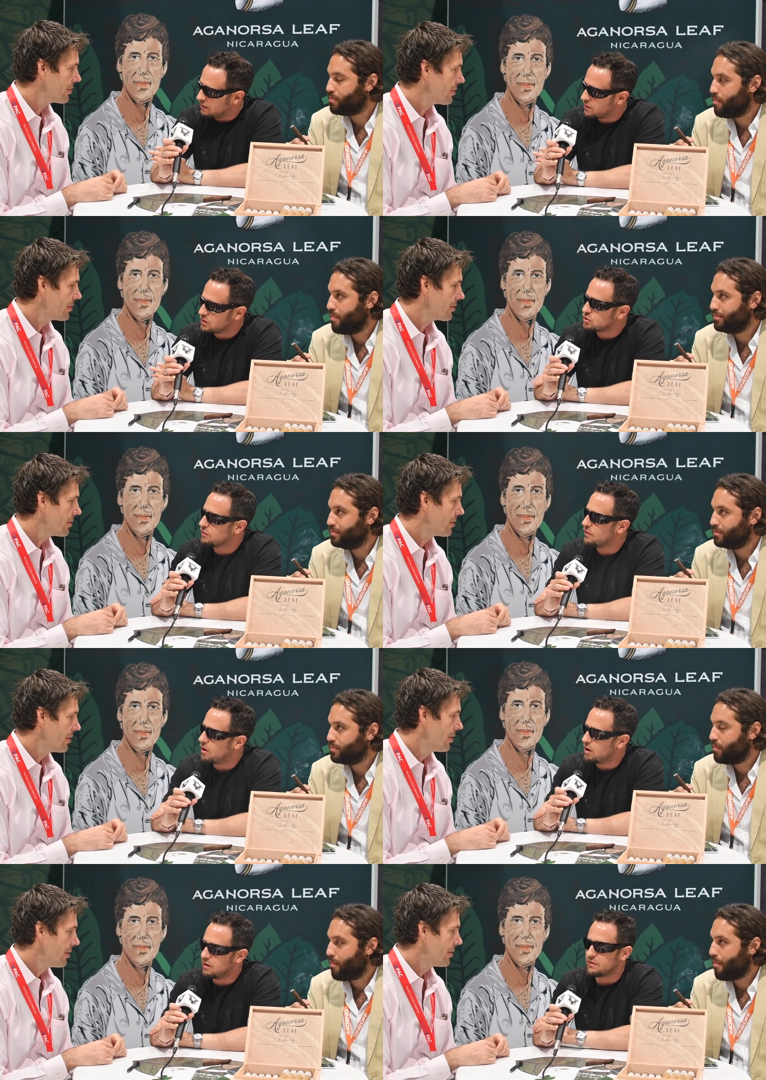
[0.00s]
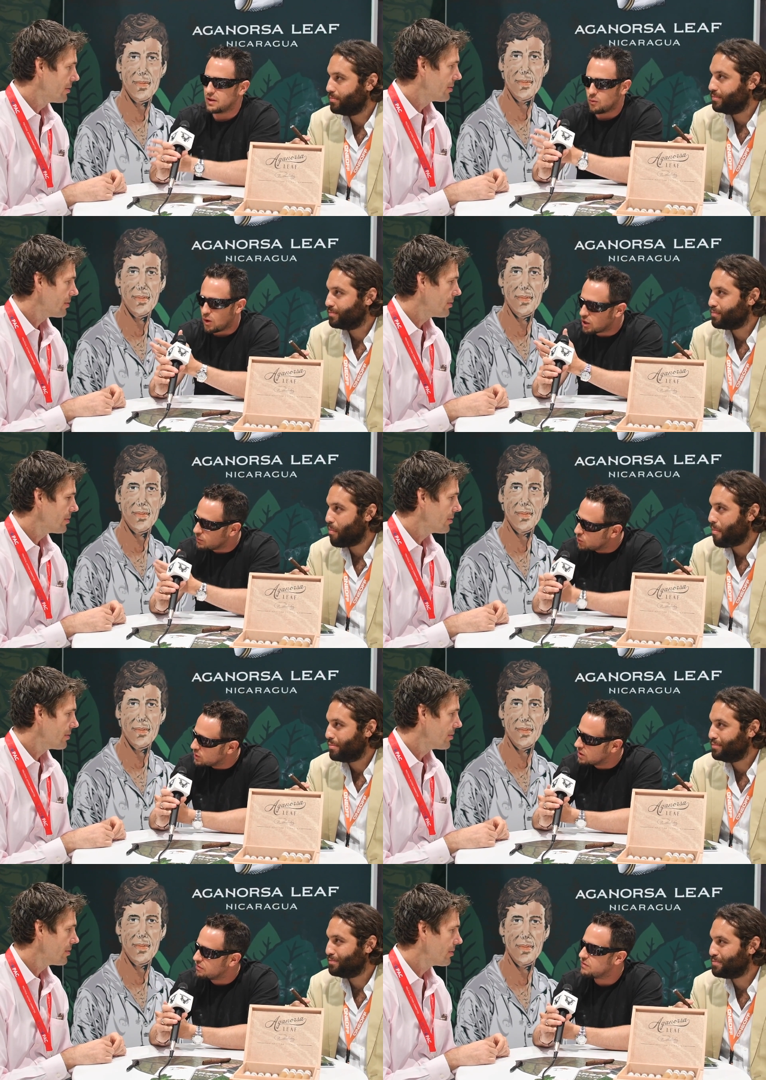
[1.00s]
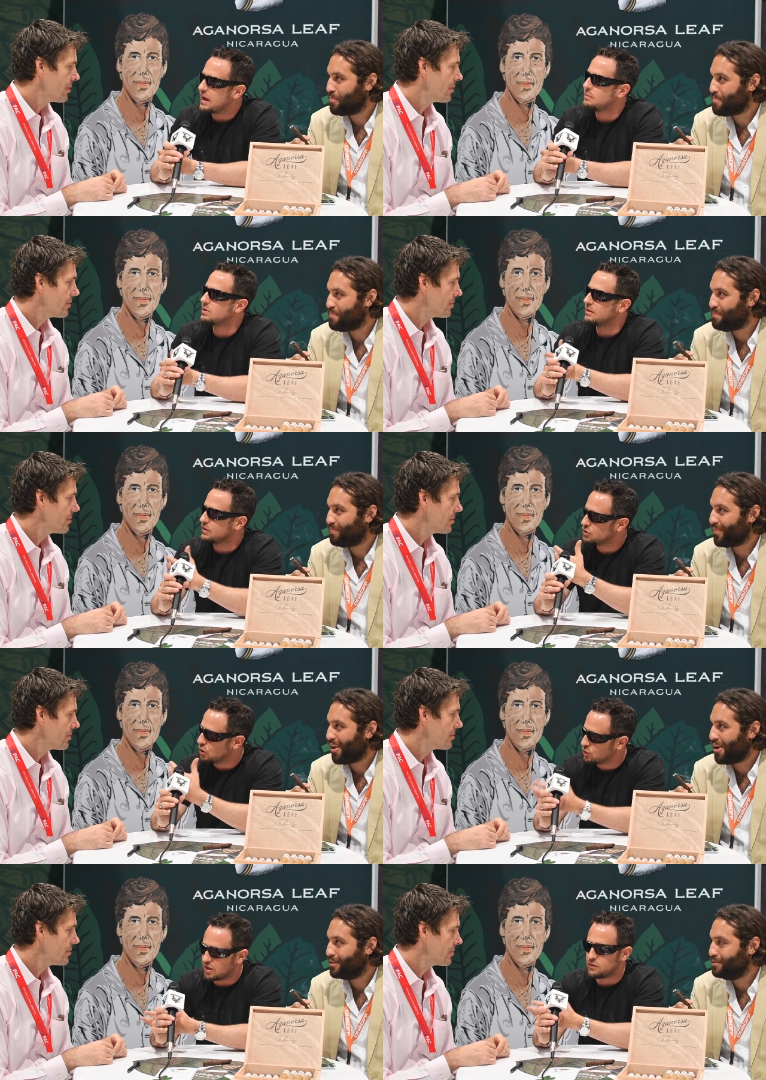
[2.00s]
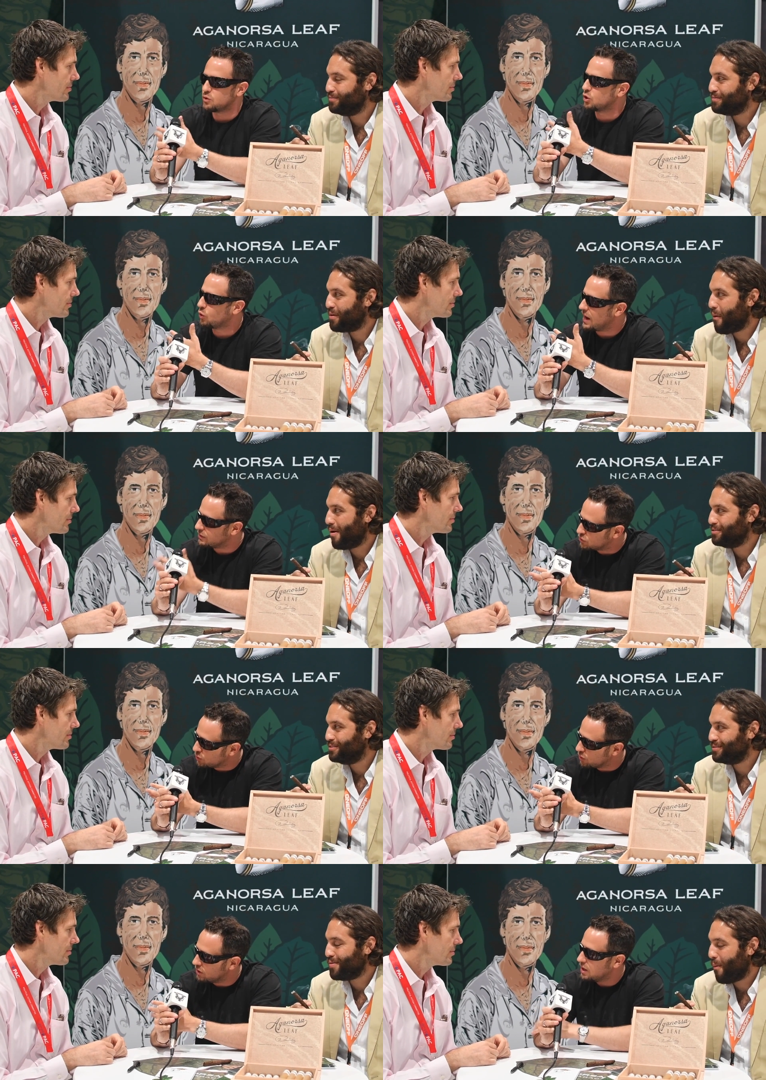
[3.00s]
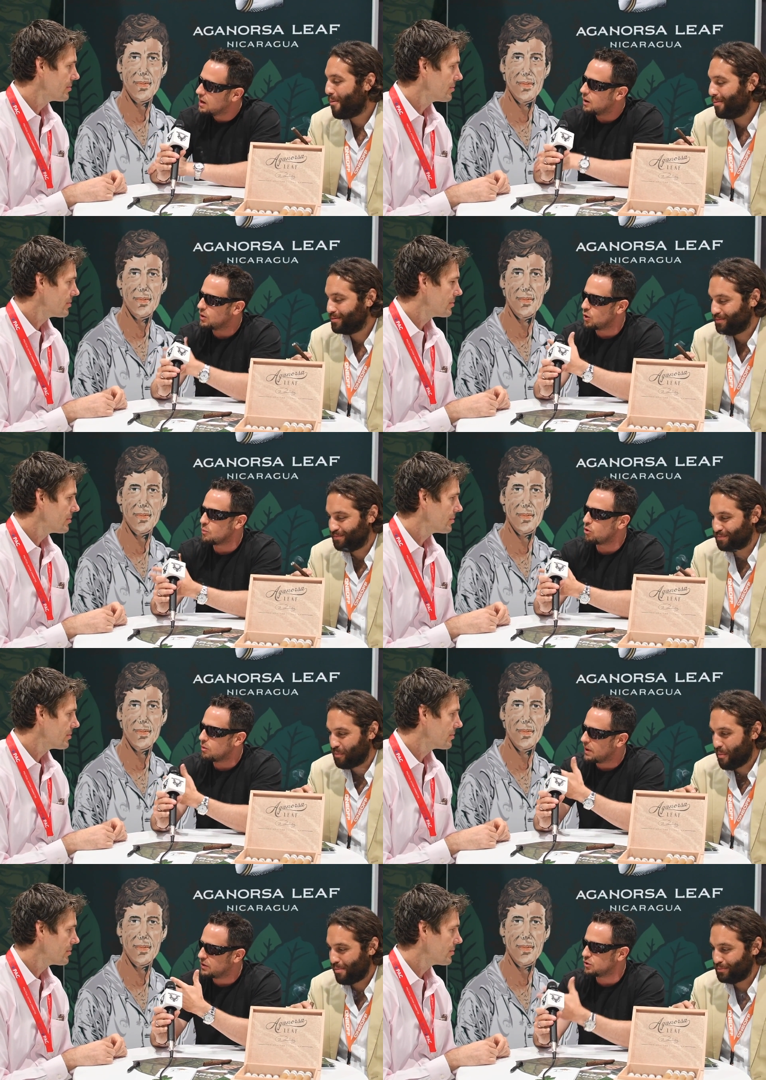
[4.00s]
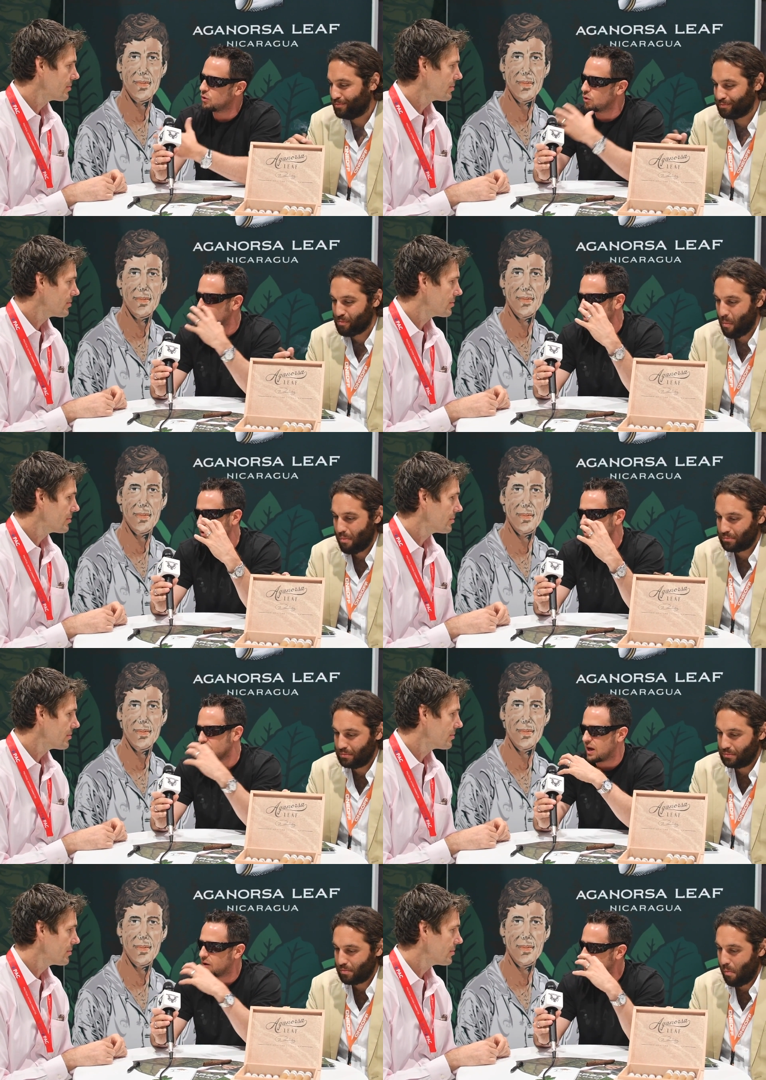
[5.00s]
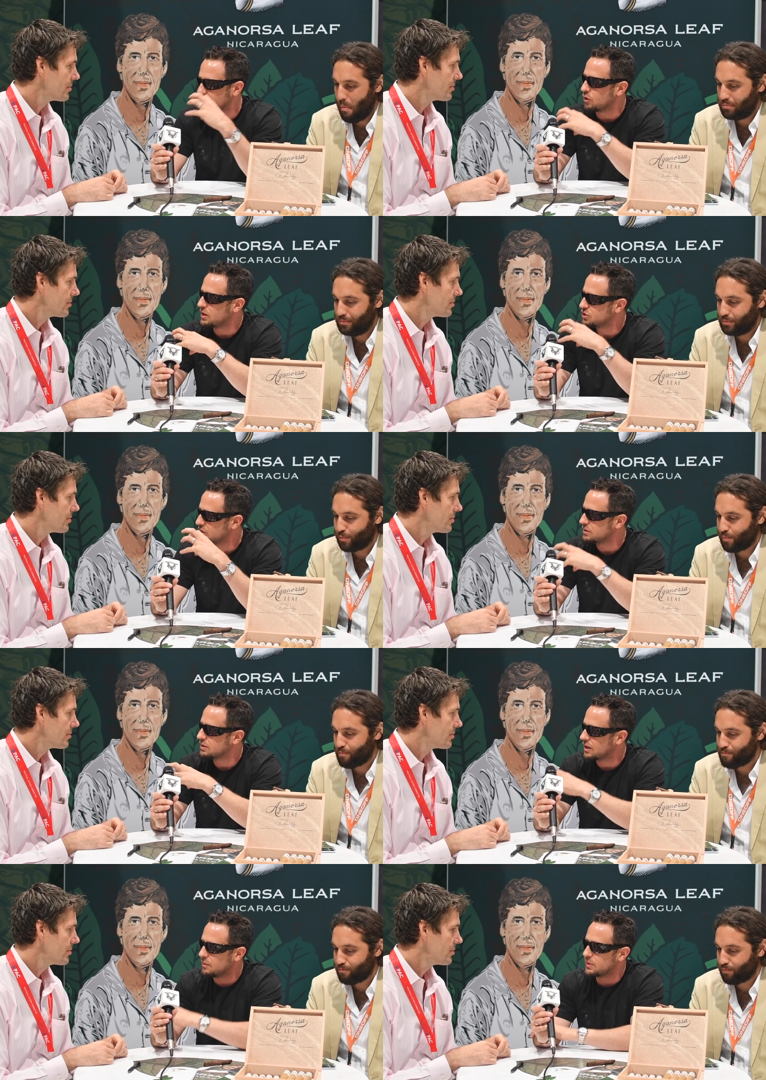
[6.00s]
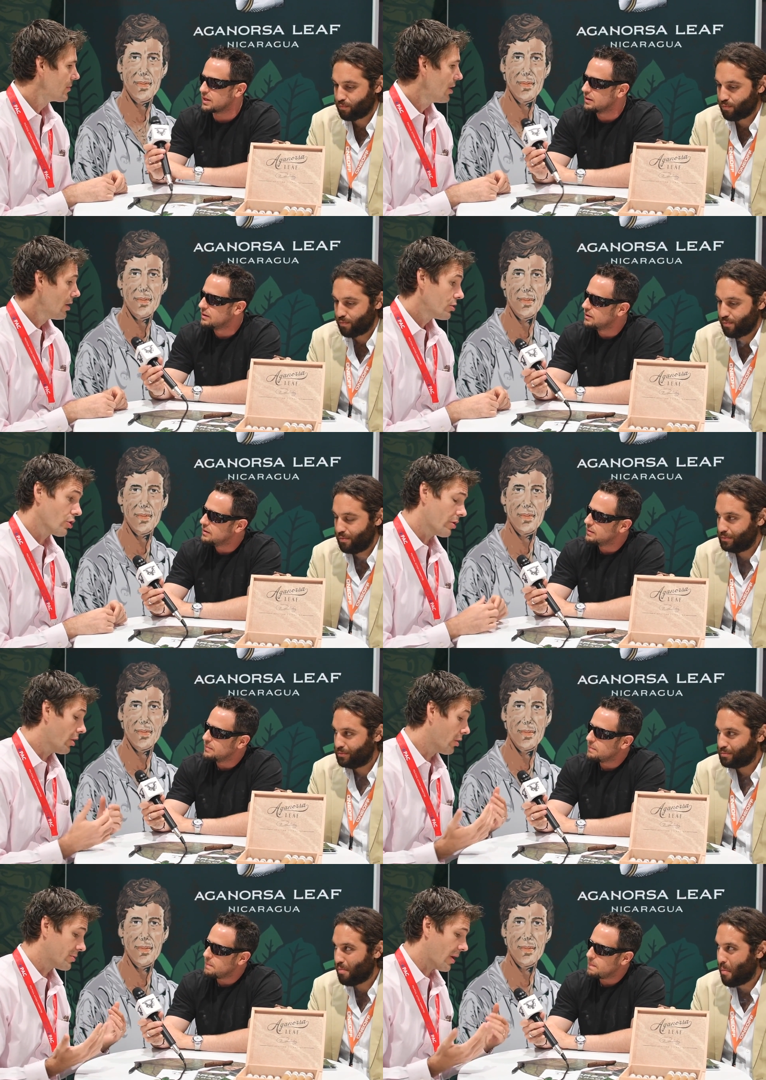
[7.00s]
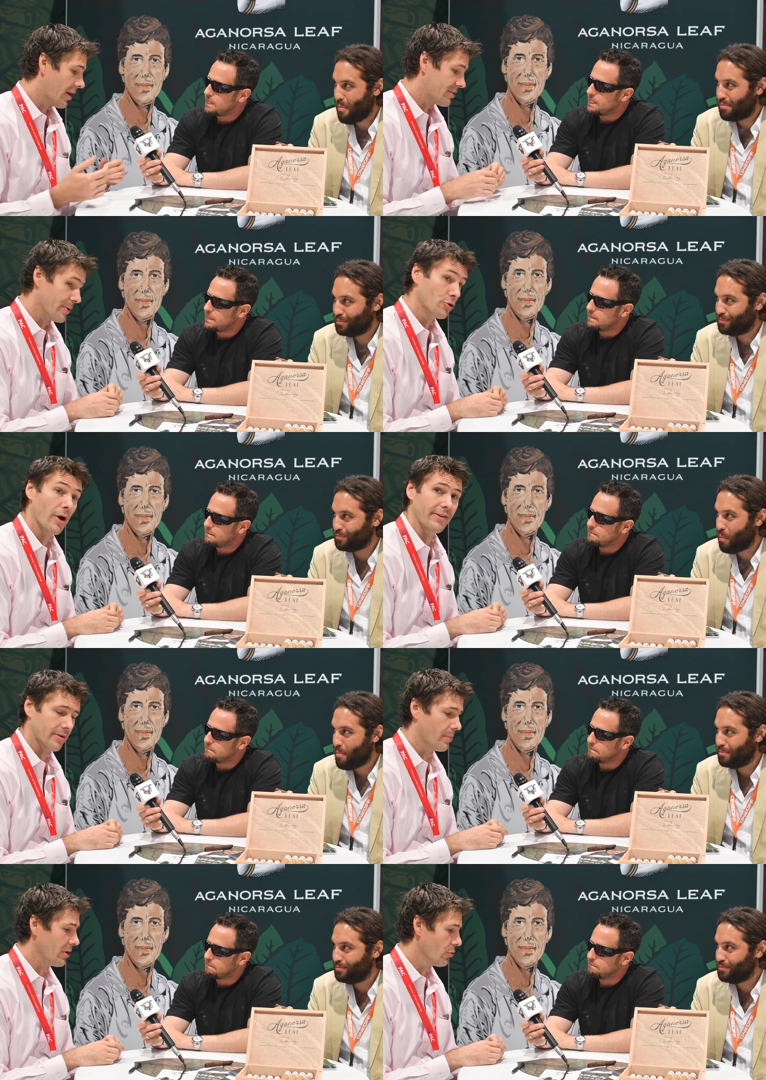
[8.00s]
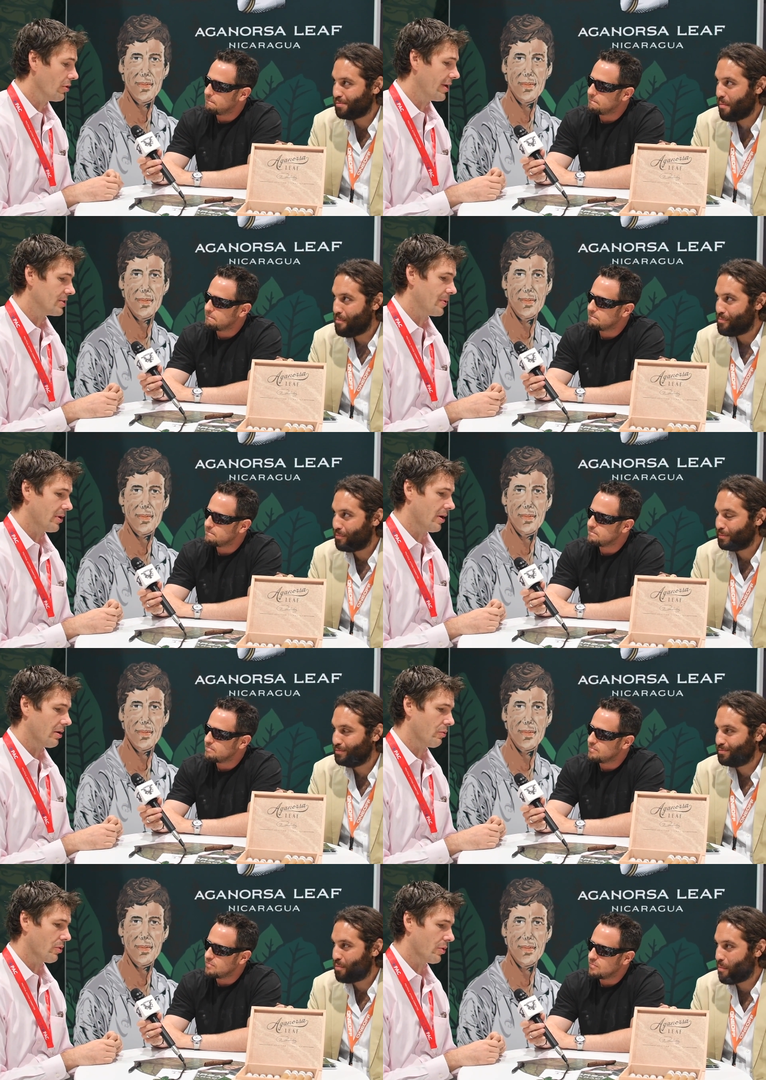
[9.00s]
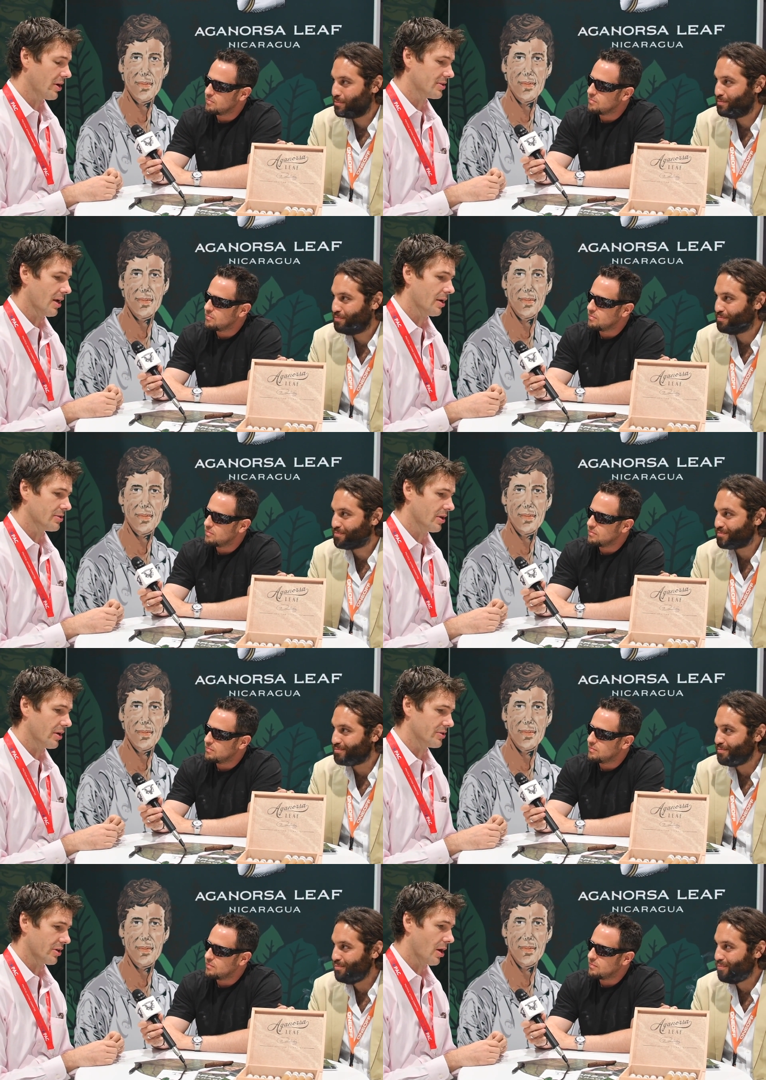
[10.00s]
Speaker 1: everything so far? Have they welcomed you into the family? Have they showed given you the grand tour? I want to know more about your your now
Speaker 2: integration into the company. So I know it's uh, it's been great. I mean, really, it's been a what, what I saw is a, is a